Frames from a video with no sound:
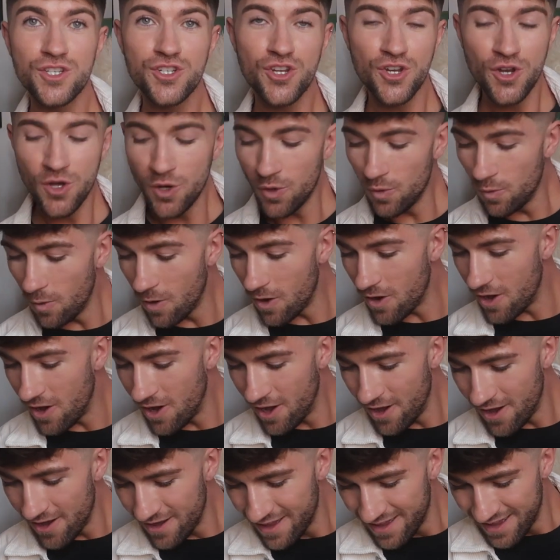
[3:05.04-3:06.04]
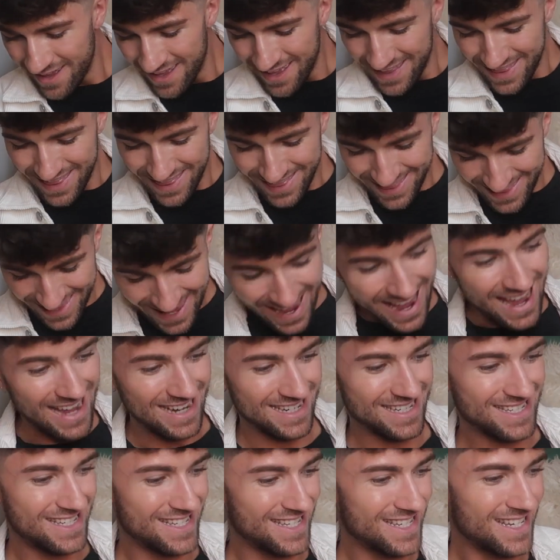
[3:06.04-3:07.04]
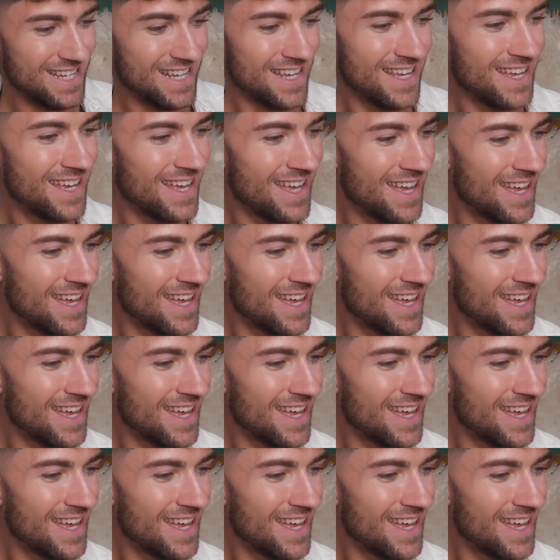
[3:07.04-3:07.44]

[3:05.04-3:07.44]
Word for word: Do you know what? Yes,